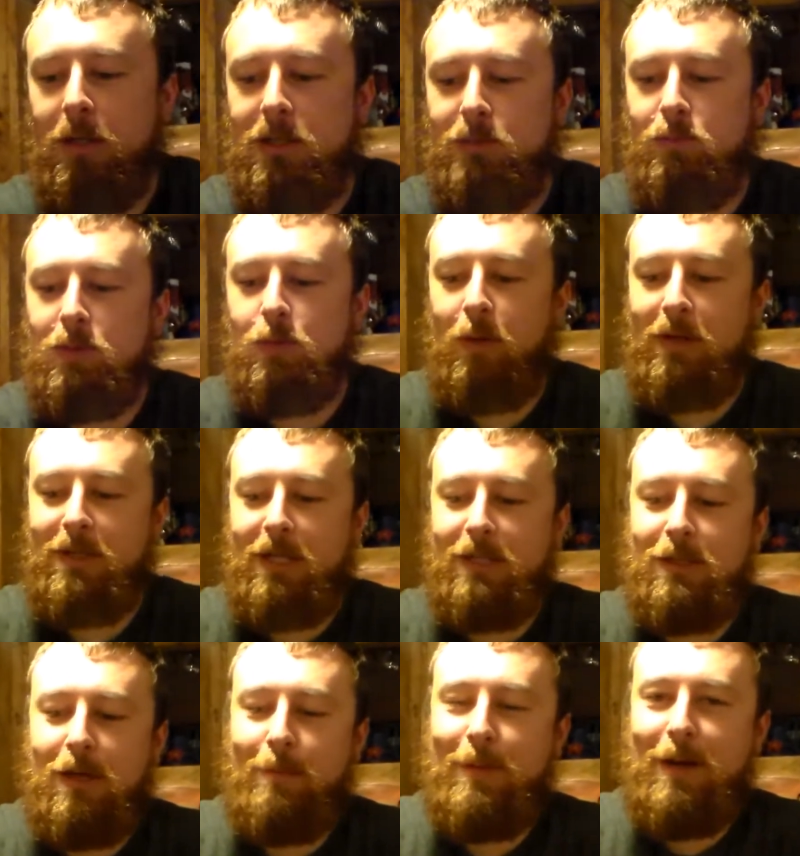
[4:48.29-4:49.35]
customers want to
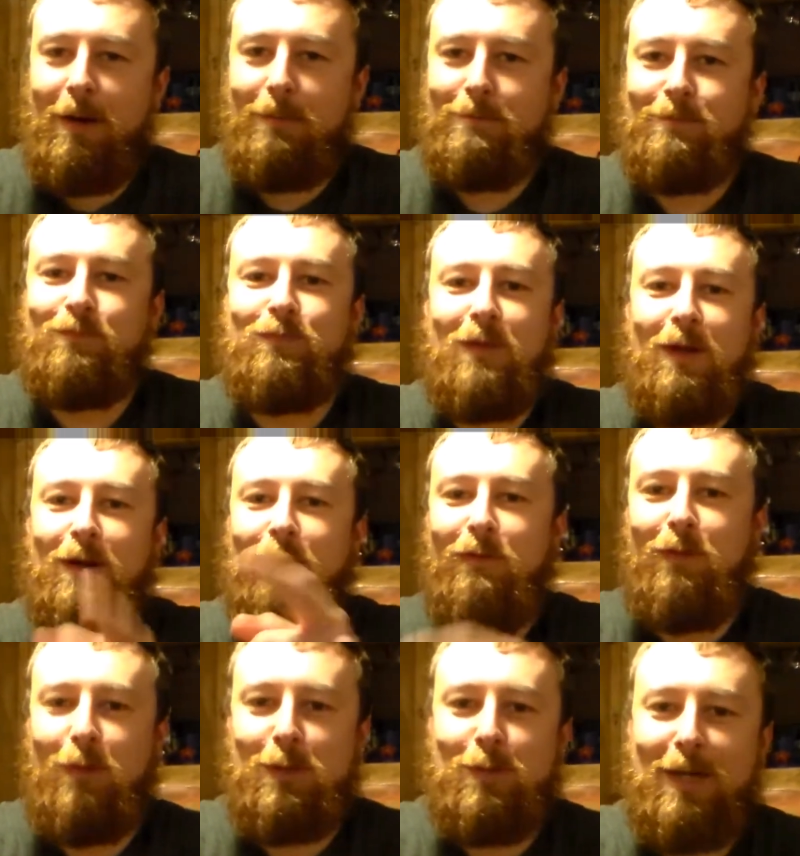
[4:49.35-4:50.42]
taste. I mean our, our
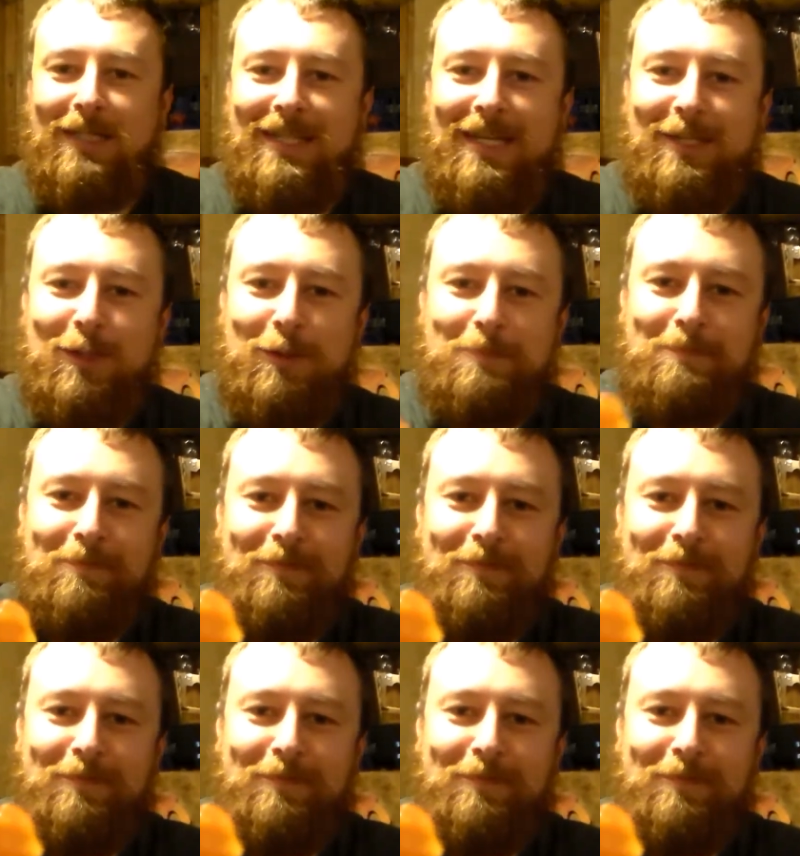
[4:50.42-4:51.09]
viewers want to taste